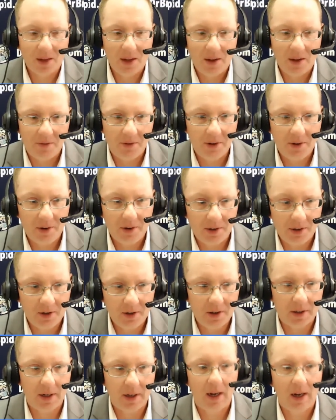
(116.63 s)
Very
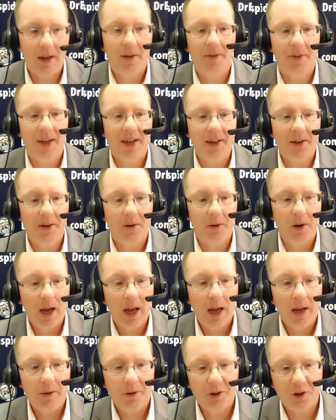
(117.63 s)
good. Thank you.
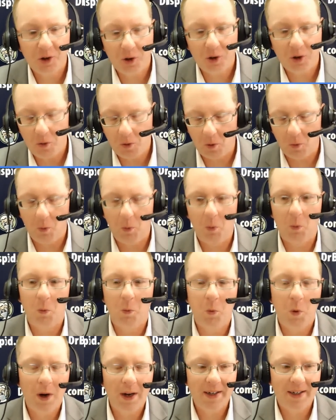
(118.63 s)
So,
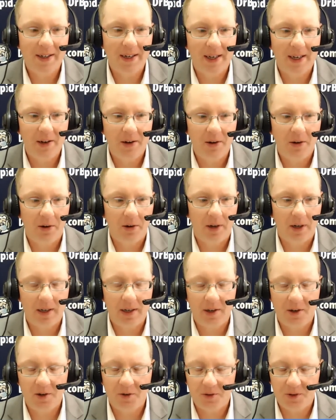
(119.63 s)
what here
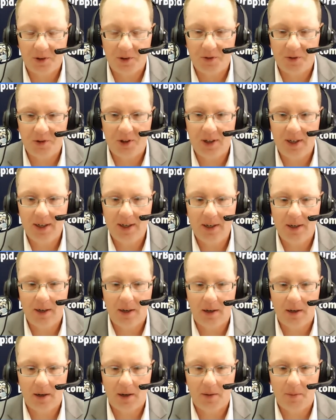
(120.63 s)
you've seen
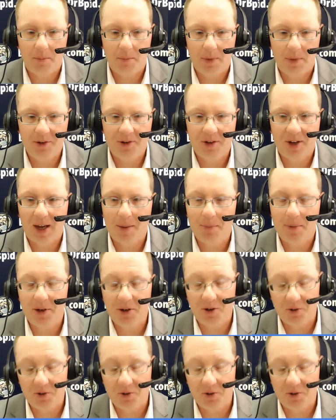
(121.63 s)
much happen.